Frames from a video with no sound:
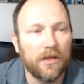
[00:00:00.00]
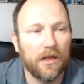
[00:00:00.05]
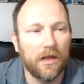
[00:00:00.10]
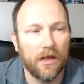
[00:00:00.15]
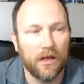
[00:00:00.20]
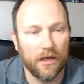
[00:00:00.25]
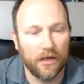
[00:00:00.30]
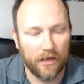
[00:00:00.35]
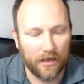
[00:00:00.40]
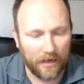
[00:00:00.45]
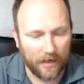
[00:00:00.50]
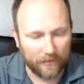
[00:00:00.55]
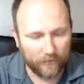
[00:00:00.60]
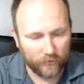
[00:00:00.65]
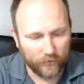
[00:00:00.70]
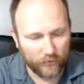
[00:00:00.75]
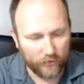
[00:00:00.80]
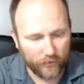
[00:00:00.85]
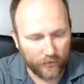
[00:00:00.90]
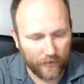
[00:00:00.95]
Uh, I'm
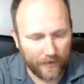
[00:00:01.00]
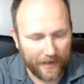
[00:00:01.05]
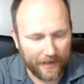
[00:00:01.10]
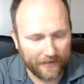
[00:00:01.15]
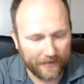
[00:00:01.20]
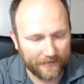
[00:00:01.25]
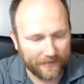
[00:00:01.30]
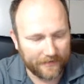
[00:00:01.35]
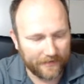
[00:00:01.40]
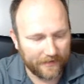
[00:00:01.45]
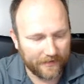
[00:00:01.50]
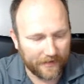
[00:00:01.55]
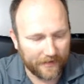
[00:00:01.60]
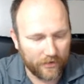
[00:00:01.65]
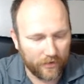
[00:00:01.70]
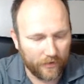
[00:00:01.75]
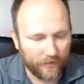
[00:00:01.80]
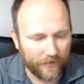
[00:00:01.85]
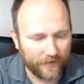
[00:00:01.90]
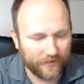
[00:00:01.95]
going to go ahead and
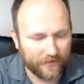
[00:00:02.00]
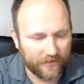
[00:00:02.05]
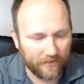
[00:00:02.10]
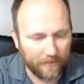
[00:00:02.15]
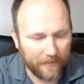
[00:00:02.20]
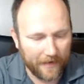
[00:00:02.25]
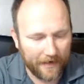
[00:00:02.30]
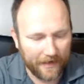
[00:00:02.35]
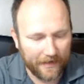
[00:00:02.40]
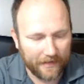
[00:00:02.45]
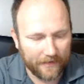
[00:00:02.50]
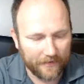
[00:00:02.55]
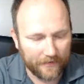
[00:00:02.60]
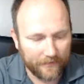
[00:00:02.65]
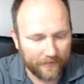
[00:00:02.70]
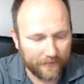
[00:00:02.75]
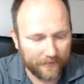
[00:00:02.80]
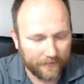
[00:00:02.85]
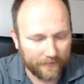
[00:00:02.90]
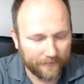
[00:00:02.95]
call this the
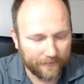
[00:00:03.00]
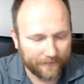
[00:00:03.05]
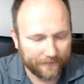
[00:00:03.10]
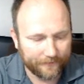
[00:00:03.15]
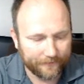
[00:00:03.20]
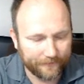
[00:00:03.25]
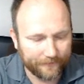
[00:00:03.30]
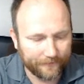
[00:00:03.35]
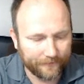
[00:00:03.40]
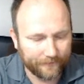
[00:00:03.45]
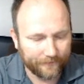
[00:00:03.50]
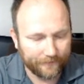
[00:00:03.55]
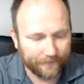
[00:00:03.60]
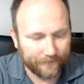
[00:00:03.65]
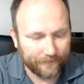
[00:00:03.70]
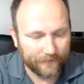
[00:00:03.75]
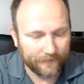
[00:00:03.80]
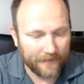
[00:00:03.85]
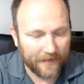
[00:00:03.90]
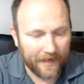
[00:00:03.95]
main
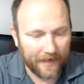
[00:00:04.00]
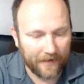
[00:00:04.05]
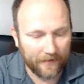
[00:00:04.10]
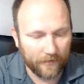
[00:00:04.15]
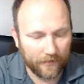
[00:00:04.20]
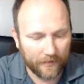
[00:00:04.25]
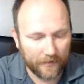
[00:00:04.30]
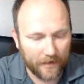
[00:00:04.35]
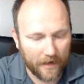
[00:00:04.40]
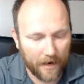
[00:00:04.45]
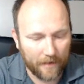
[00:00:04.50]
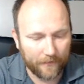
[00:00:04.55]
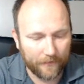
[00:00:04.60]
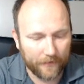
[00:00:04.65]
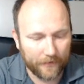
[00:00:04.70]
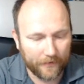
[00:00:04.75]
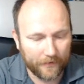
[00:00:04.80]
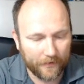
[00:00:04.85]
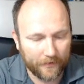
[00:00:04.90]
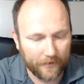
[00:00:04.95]

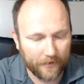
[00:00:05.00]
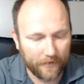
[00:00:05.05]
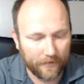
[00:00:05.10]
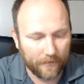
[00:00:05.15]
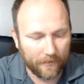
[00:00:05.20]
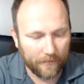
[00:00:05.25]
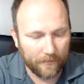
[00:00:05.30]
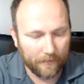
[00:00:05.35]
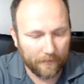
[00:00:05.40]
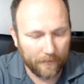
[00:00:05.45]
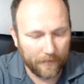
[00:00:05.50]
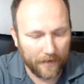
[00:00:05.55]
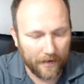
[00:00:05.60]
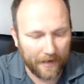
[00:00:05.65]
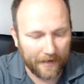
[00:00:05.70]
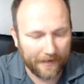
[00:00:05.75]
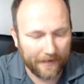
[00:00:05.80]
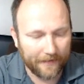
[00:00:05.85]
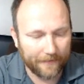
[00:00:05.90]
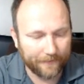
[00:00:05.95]
helicopter
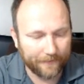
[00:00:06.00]
body.